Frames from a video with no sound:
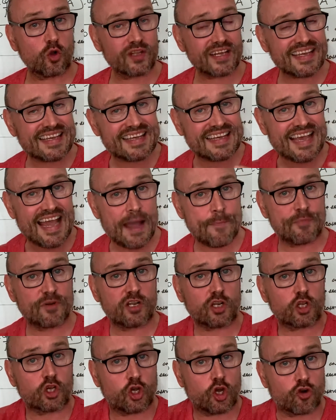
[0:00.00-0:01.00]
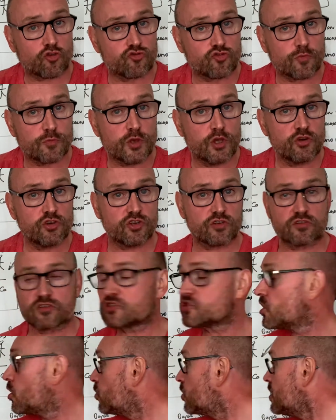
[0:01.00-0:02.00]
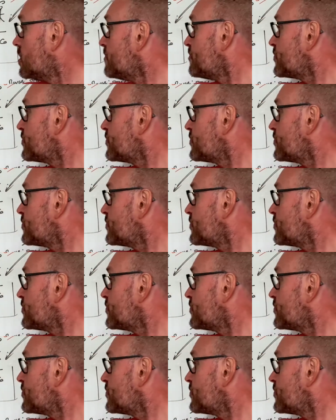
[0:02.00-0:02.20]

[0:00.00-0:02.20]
a capital contribution. So